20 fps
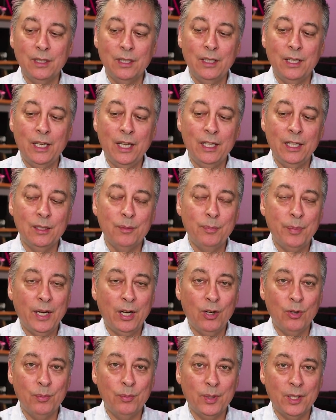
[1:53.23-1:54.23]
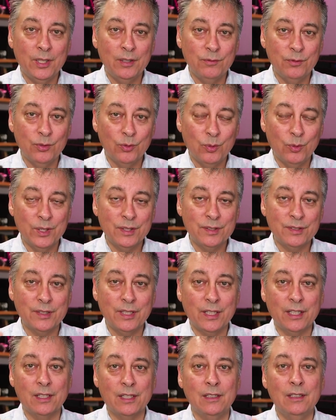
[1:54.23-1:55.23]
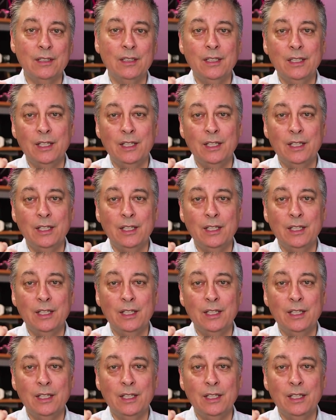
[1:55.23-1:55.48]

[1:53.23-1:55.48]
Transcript: and the power button for 1 second,